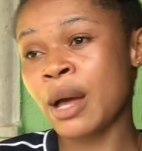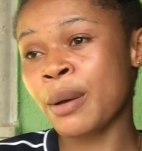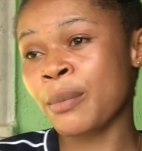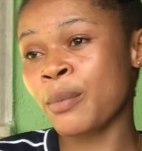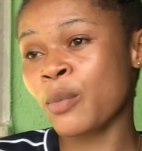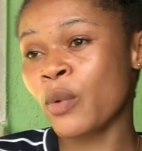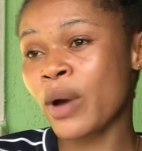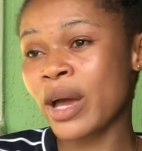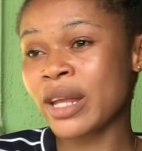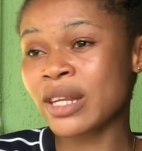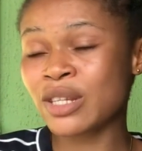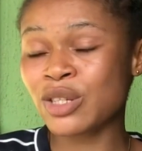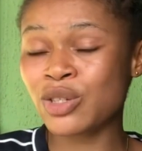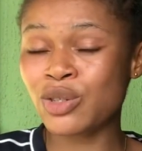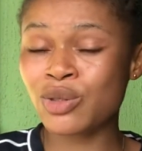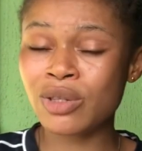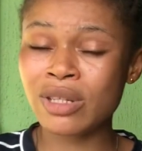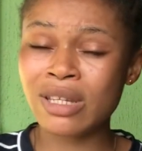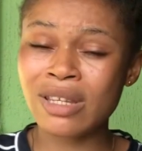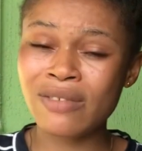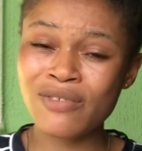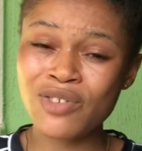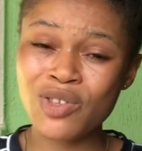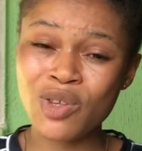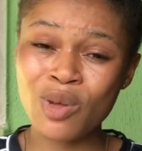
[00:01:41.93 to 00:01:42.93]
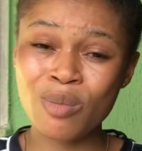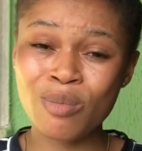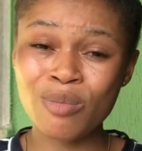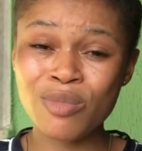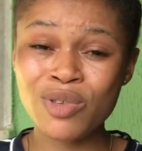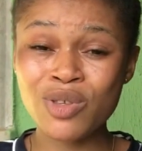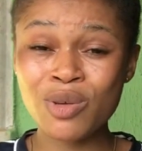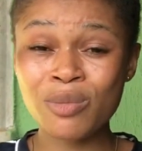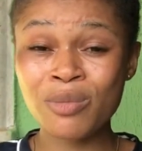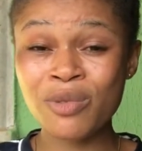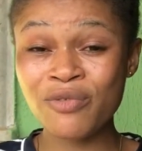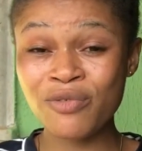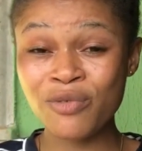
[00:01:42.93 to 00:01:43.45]
Why did you leave? Some
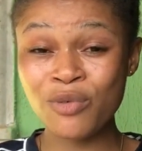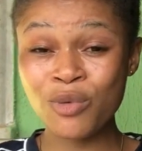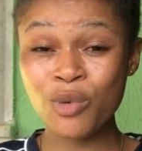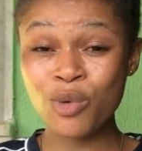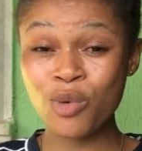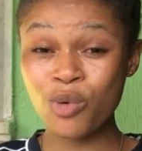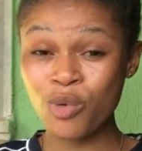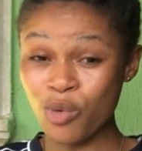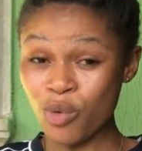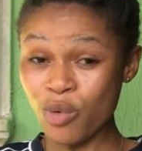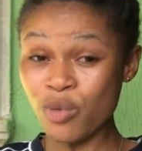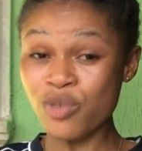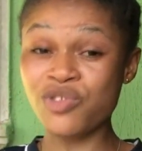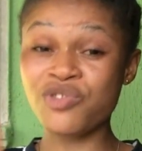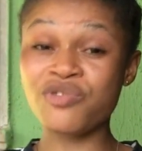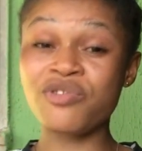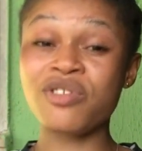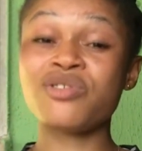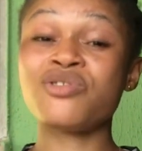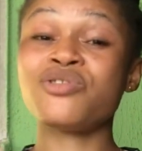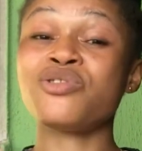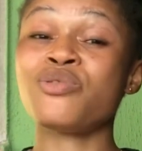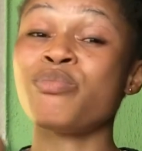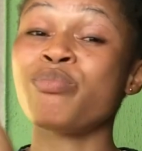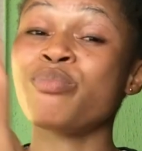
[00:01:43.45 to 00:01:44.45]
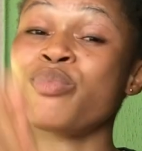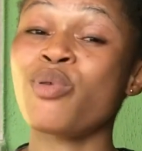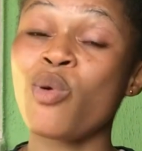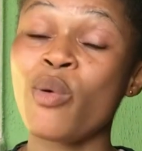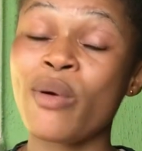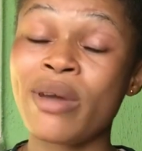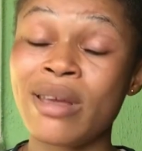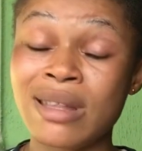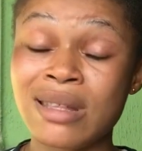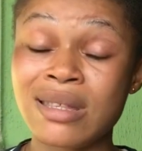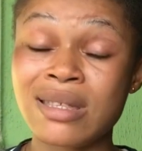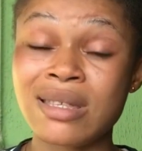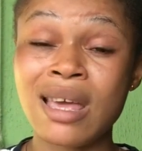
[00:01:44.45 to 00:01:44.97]
even go straight to the
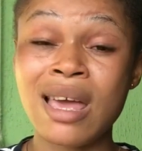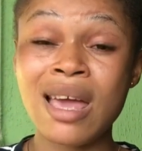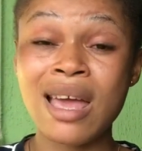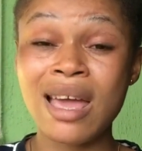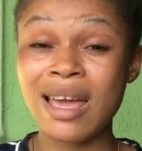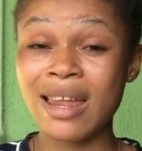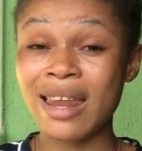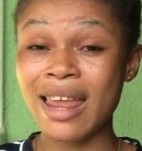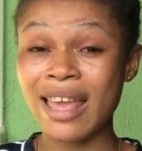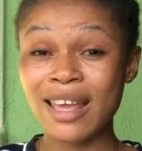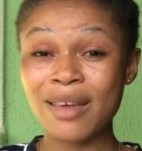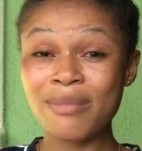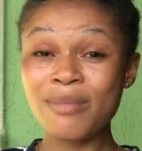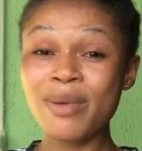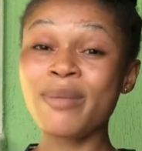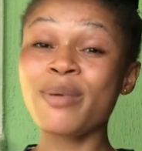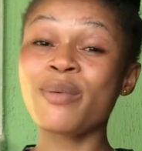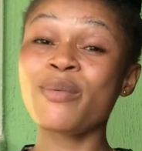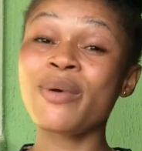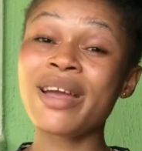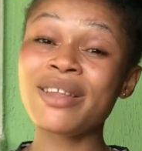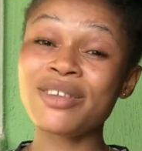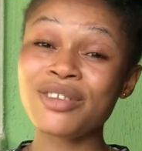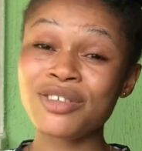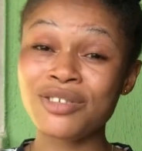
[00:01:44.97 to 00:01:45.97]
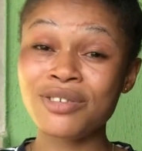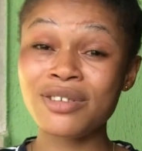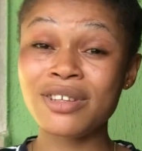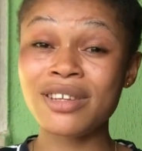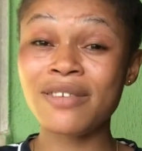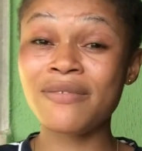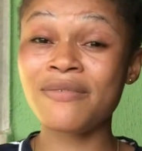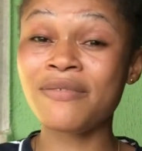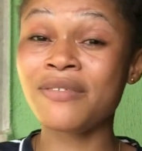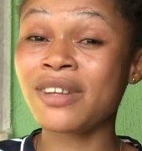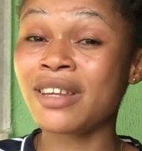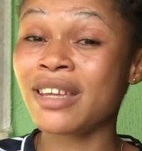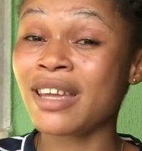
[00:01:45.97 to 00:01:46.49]
point. Like, Mimi, why did you
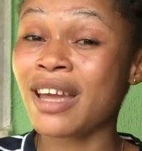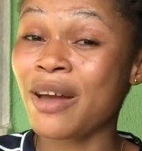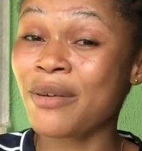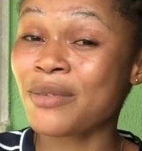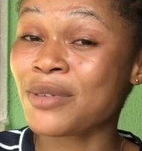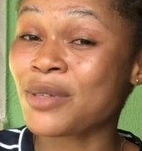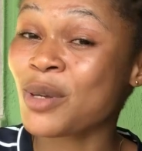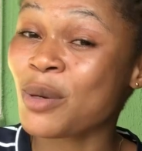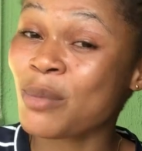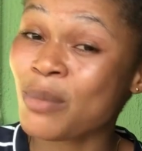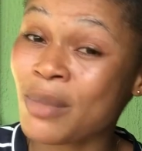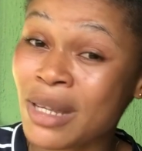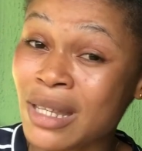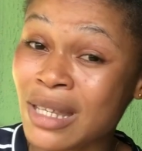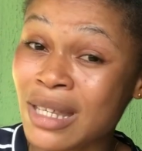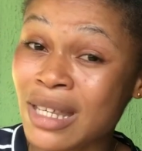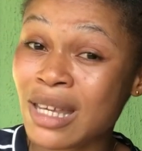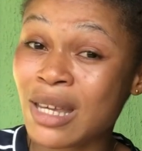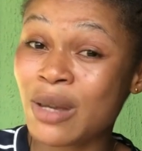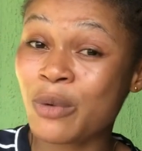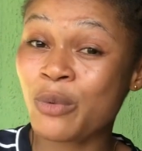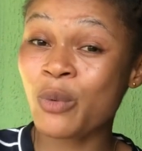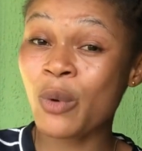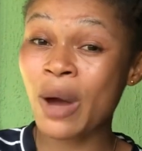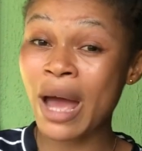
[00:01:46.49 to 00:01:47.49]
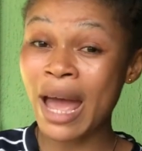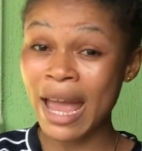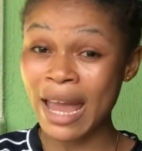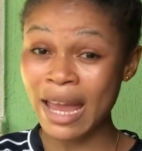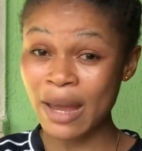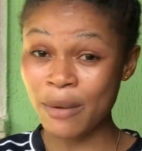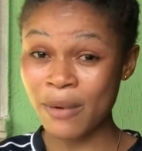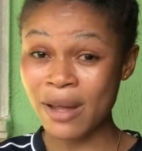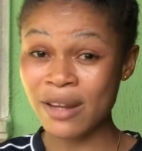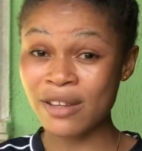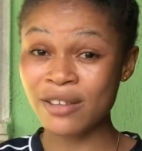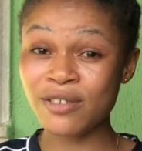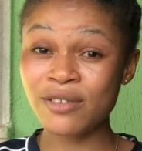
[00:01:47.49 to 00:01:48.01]
leave Clean Hubs Committee? Why
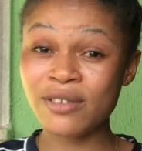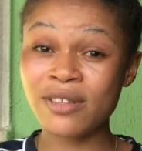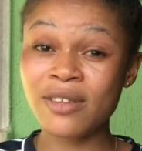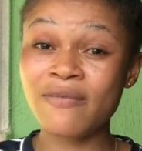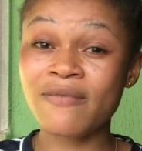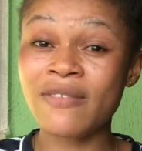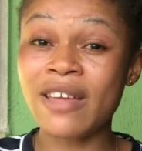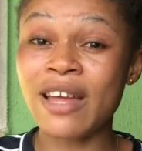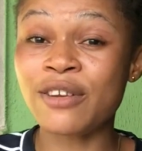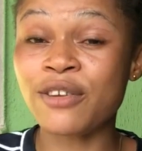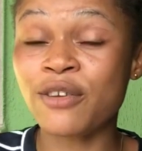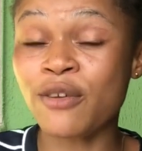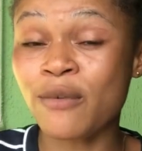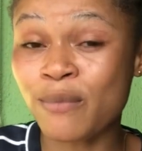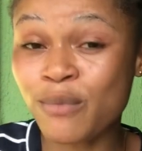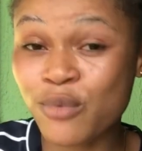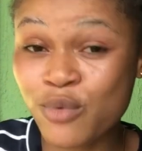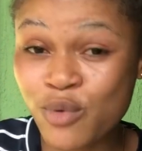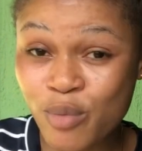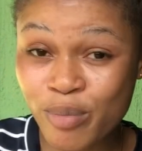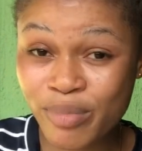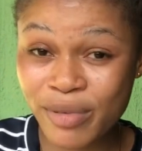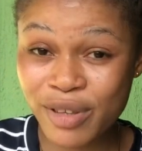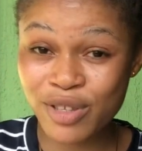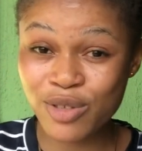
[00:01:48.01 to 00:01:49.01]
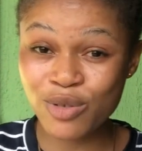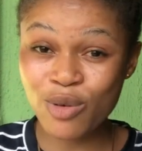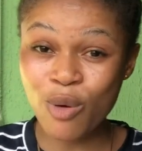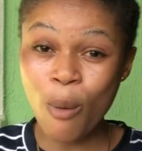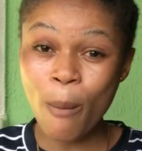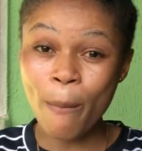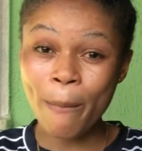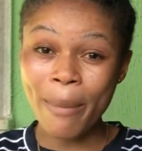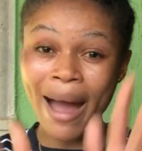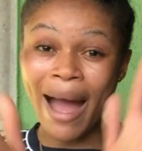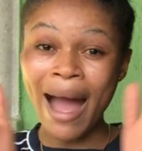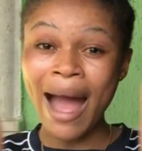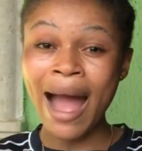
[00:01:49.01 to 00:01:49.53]
did you leave that young girl? Please go
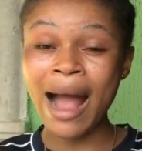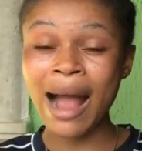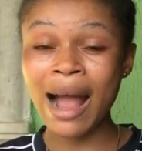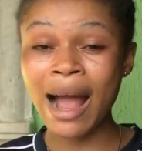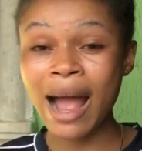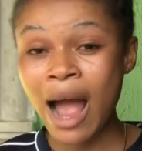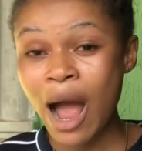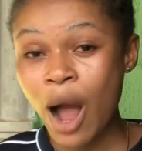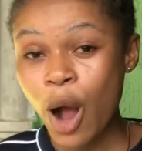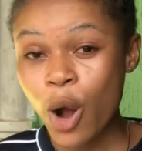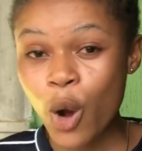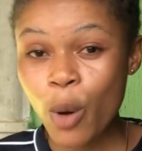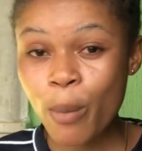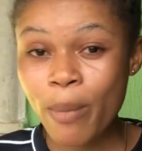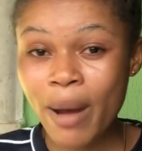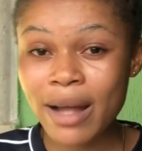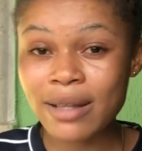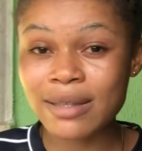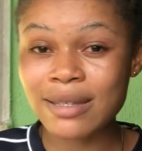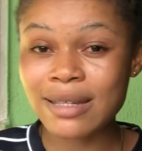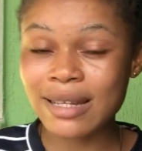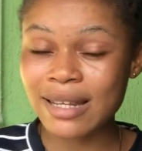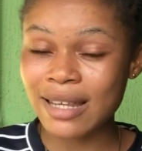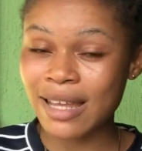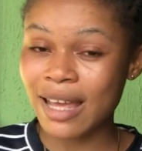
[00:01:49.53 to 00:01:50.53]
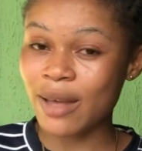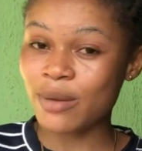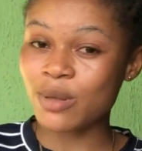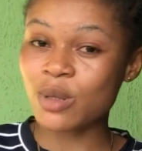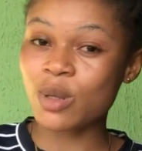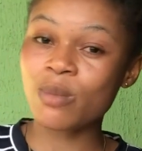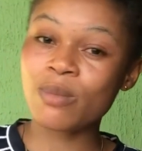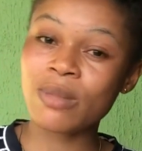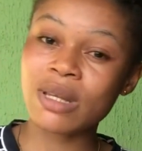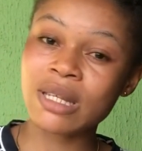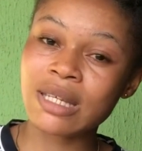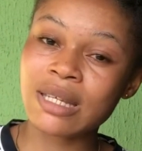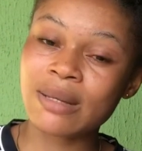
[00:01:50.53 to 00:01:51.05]
back. Go back to Clean Hubs
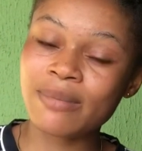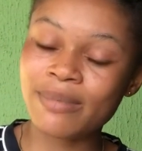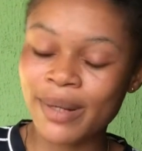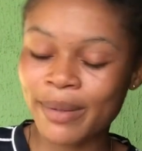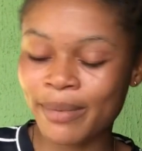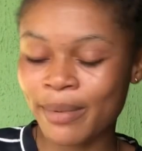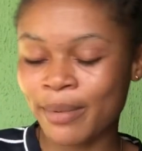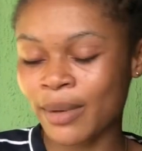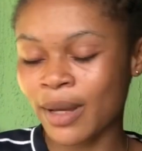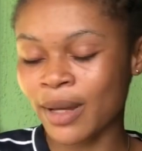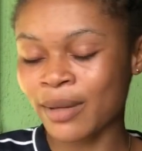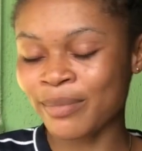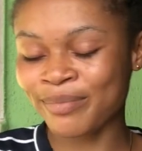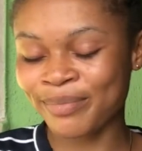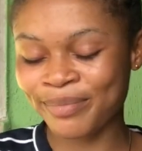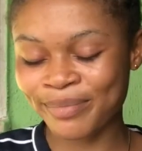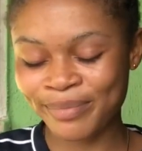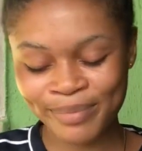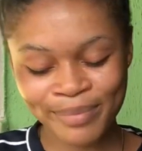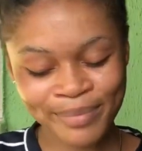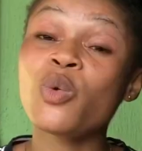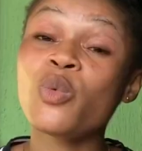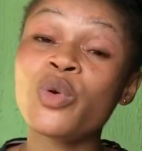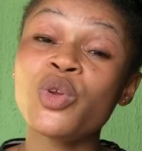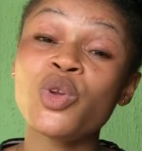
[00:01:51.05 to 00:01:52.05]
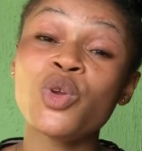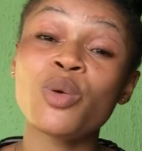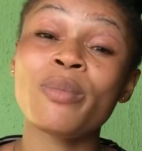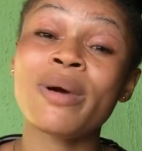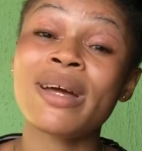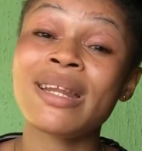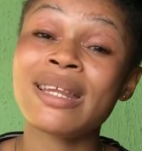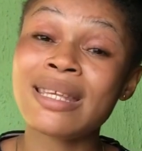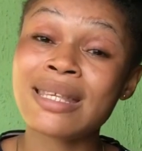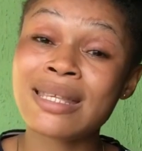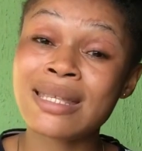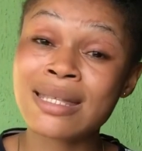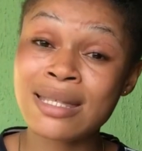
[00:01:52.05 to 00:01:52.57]
Committee. We
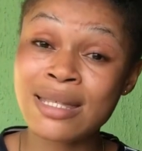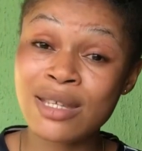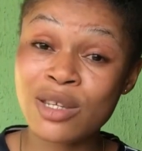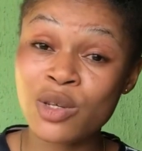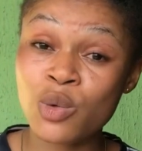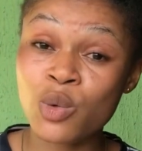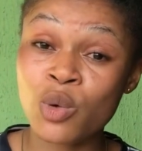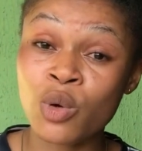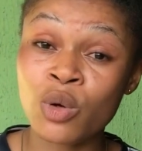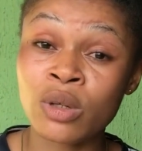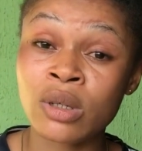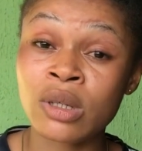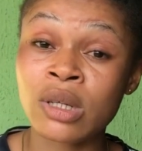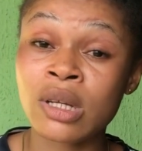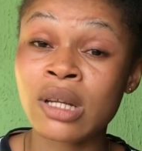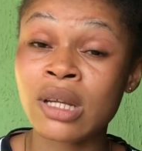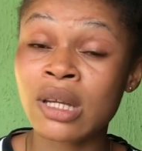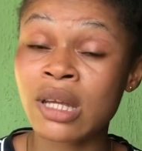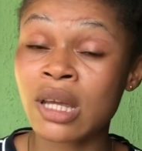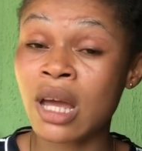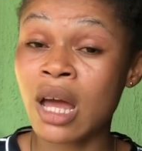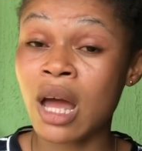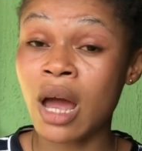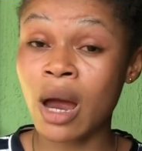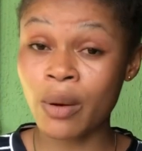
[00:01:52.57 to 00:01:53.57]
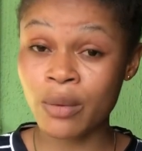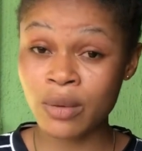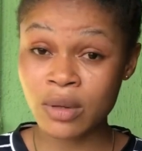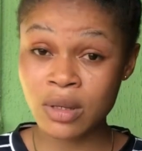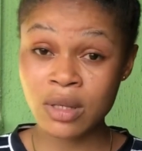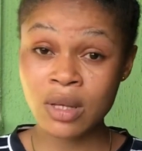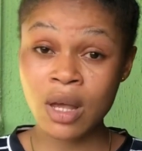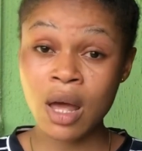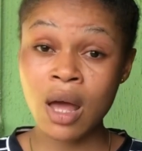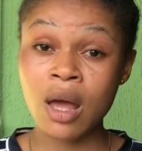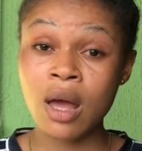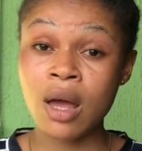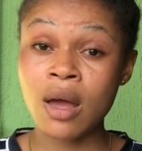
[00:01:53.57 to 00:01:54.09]
normally see you on Clean
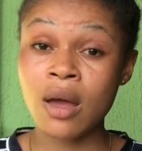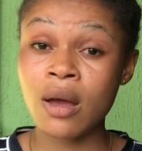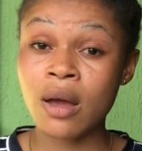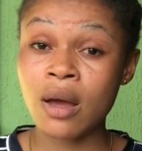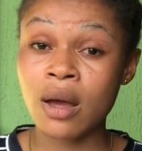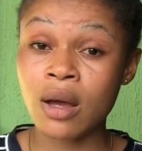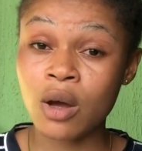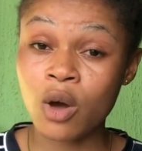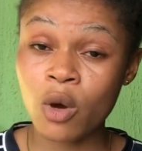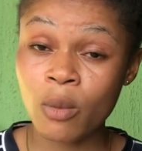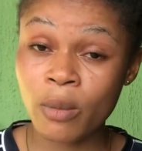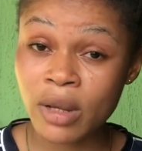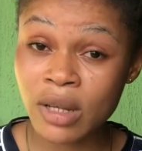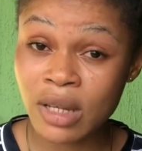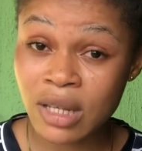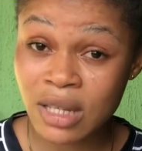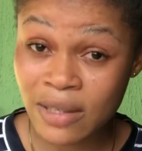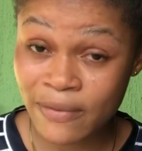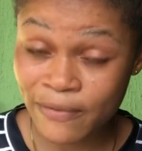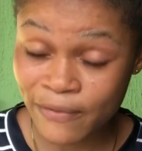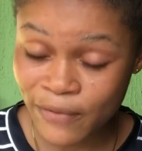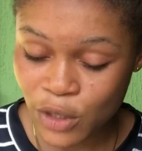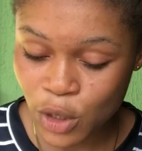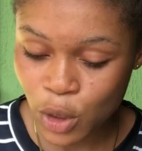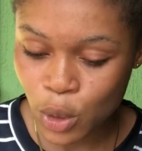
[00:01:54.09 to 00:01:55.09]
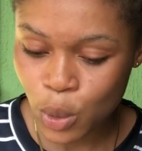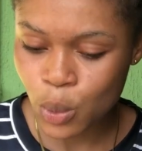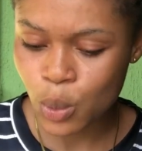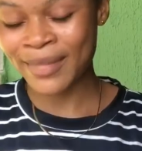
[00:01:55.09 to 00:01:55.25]
Hubs Committee's video.